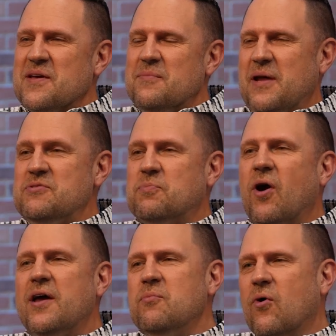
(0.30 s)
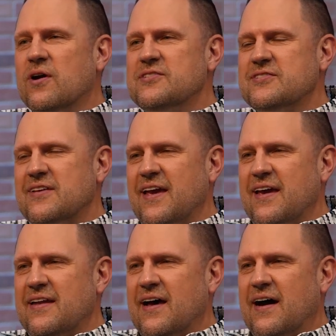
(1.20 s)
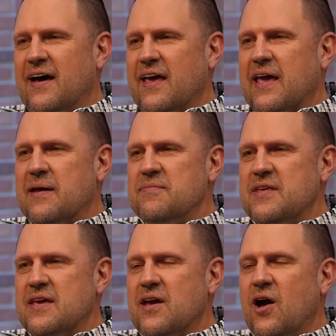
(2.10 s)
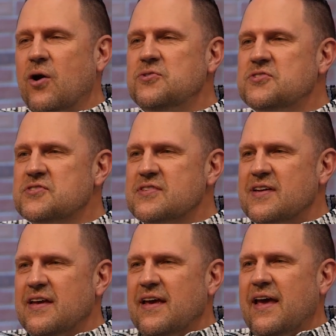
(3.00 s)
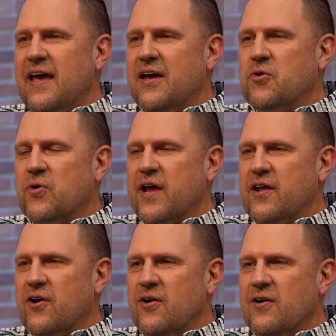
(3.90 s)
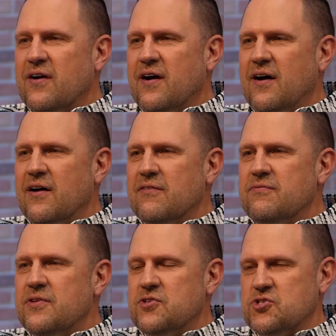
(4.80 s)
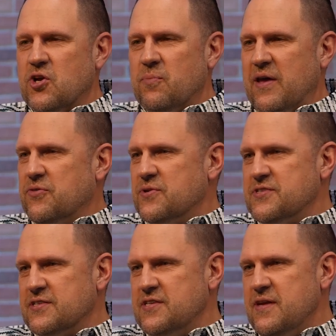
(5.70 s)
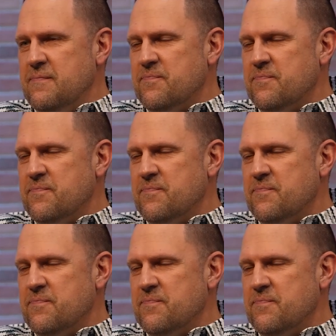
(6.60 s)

My name is Brian Morris, and I am the host and creator of the show Man360.